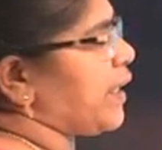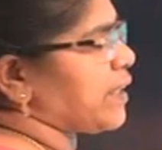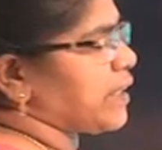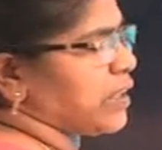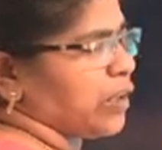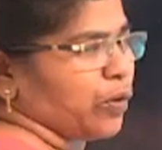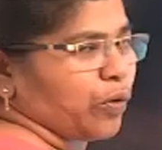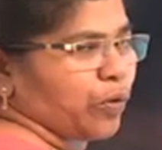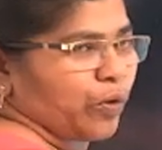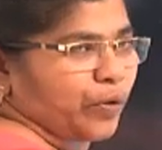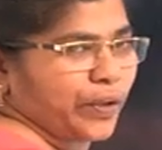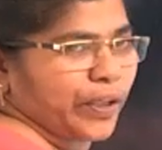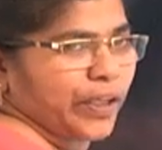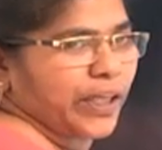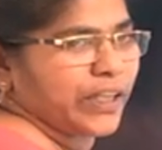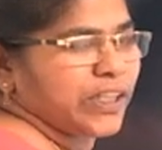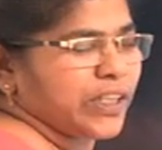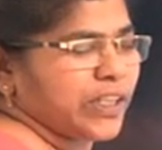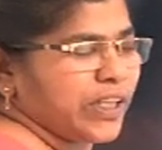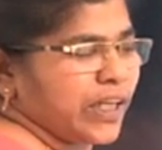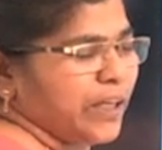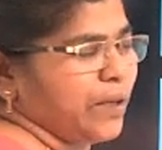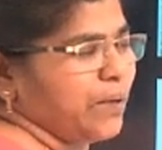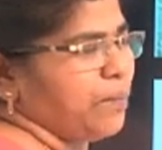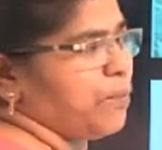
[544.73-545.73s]
is the
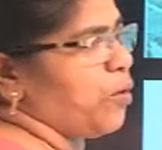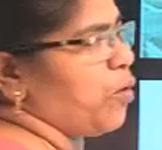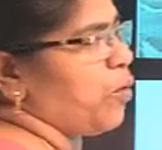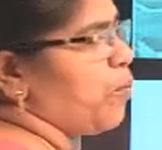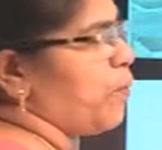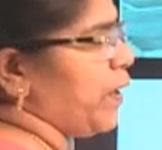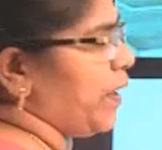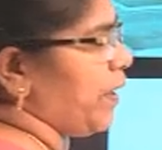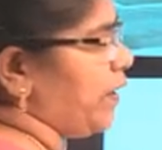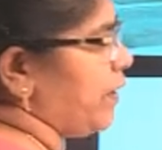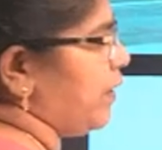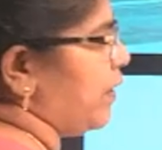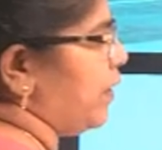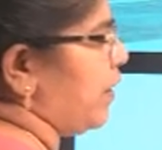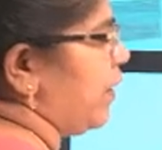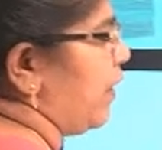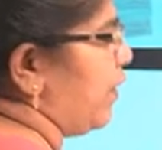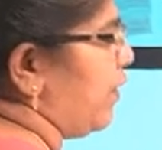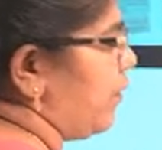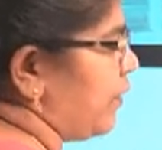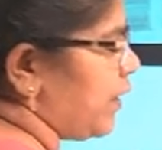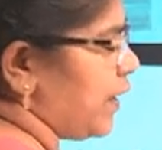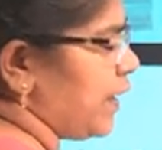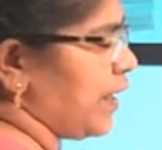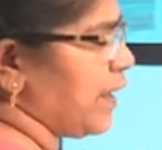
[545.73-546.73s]
rotationary movement.
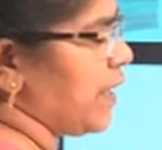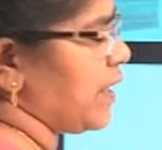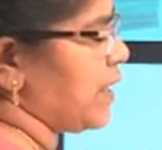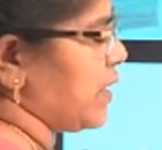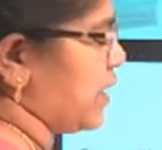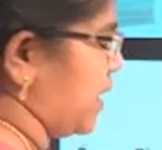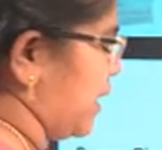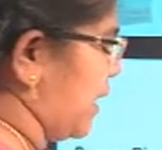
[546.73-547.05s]
It is